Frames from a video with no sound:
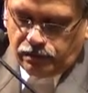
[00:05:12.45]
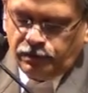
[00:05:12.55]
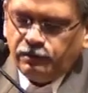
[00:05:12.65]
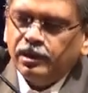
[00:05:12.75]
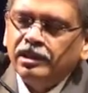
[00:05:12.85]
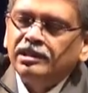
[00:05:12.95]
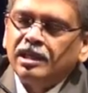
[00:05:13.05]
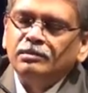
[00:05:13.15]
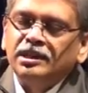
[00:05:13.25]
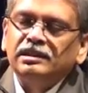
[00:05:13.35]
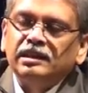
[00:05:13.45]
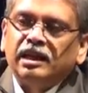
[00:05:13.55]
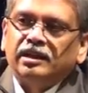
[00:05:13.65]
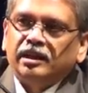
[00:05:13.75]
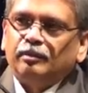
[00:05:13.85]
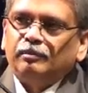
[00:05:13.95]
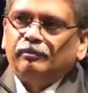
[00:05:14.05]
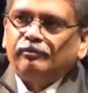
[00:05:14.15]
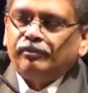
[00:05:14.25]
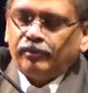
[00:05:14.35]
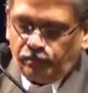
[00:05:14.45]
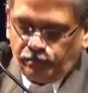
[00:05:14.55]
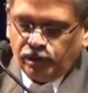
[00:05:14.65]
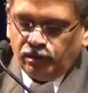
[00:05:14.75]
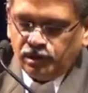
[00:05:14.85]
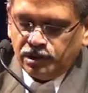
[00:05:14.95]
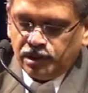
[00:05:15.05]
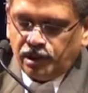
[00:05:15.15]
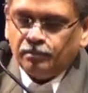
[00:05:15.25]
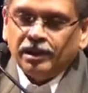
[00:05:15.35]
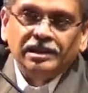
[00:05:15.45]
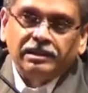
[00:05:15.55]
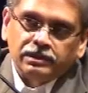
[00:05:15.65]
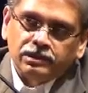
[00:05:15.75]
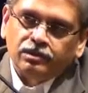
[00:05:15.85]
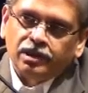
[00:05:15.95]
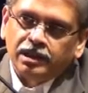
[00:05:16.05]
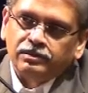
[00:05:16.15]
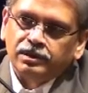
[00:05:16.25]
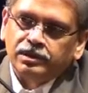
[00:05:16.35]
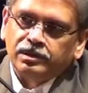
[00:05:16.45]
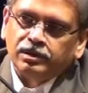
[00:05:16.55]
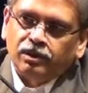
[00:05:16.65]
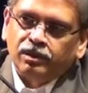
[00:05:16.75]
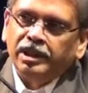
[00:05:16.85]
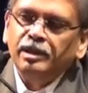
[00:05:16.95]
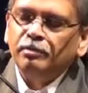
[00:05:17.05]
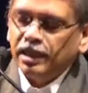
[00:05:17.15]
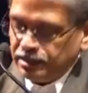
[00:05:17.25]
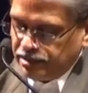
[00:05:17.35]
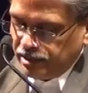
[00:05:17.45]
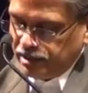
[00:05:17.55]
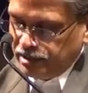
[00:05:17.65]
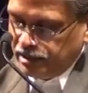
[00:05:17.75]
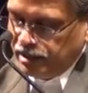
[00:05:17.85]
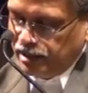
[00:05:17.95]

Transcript: We were in some sense lucky because as was already mentioned